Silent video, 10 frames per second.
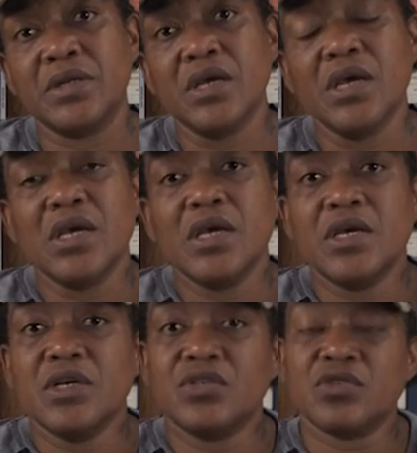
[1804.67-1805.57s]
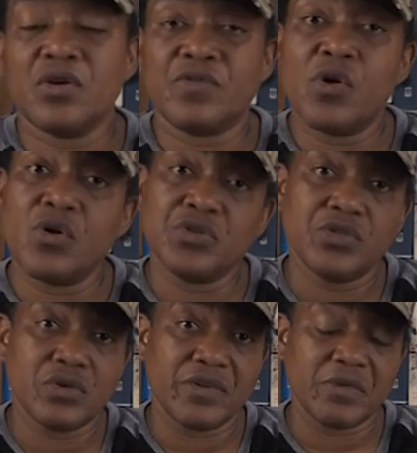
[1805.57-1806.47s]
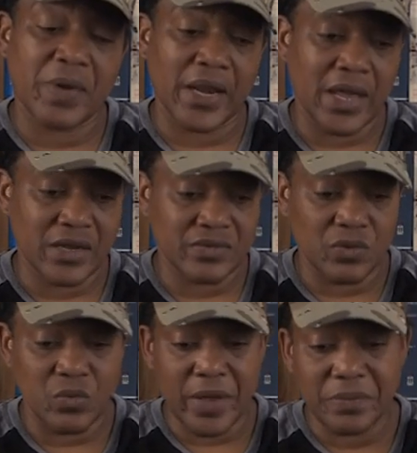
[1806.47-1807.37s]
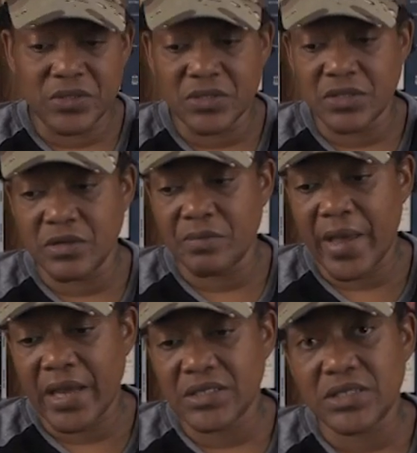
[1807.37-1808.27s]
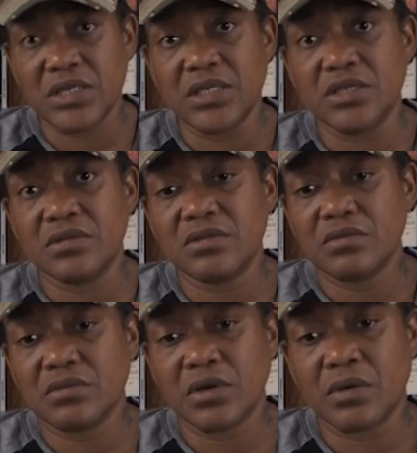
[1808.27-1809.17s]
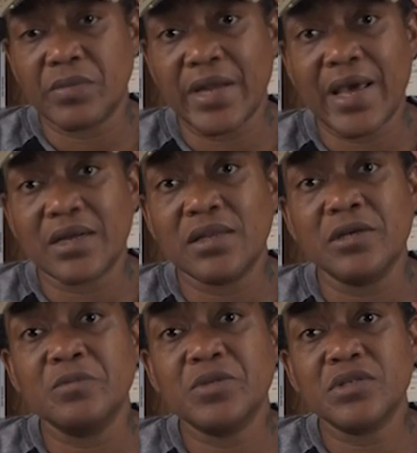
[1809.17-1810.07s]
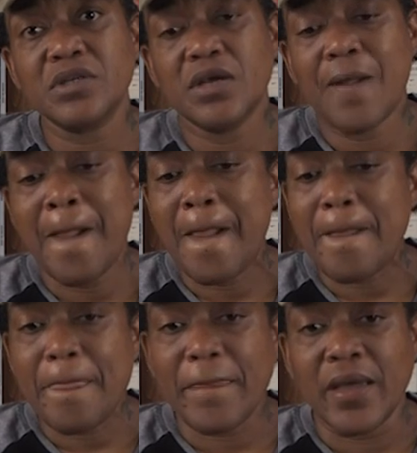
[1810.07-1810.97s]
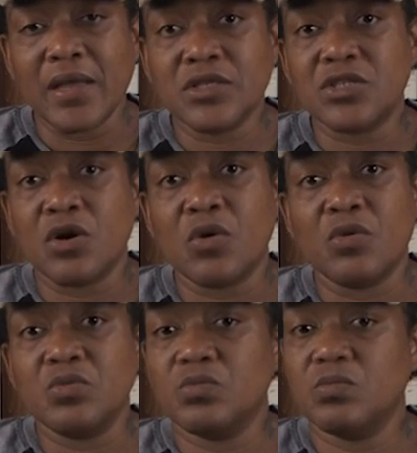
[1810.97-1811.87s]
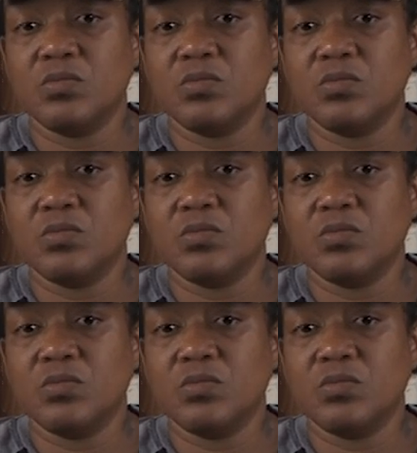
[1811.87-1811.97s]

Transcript: And so, of course, you know, everybody has their weapons and their magazines, banana clips. And so